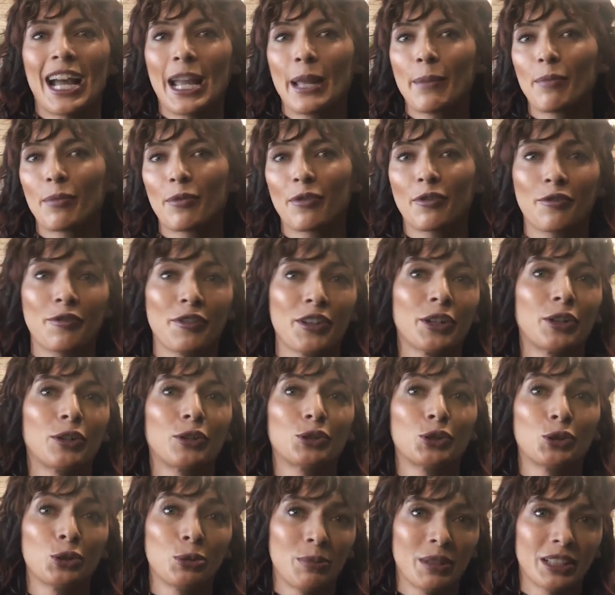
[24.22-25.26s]
type feel
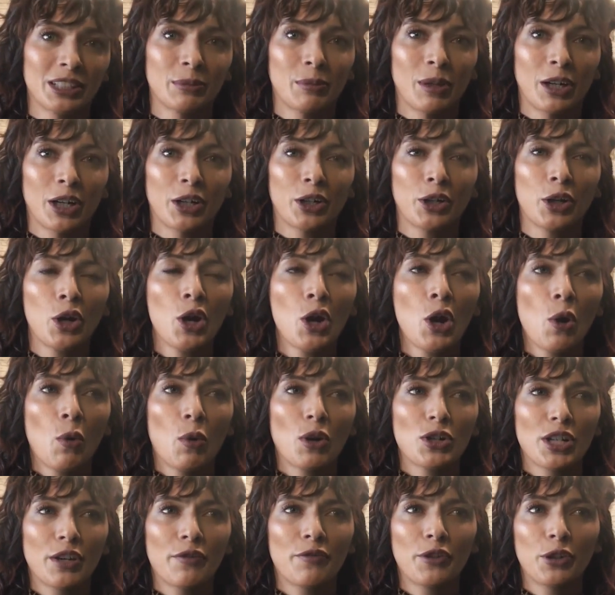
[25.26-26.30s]
to Bismarck,
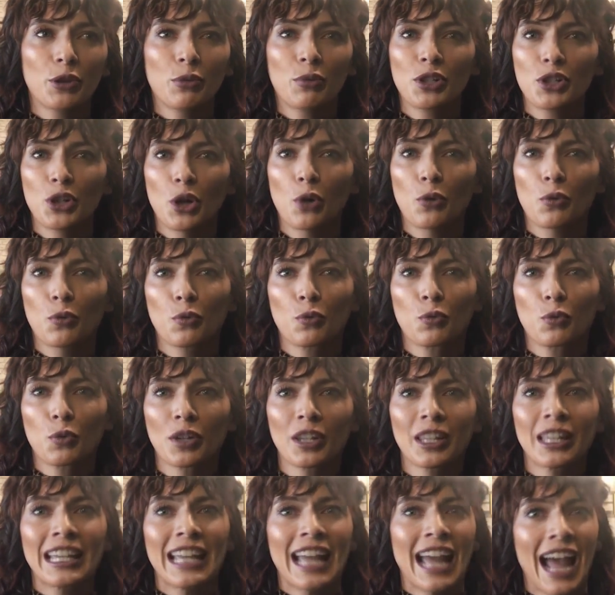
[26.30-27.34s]
which I feel we don't
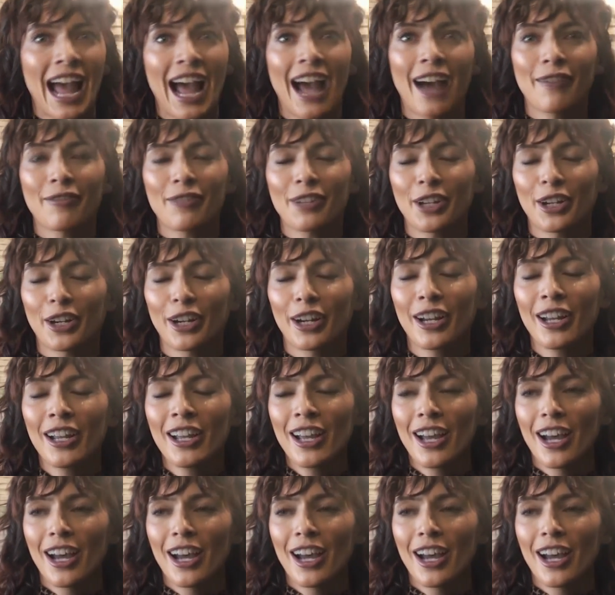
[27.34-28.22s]
really have here.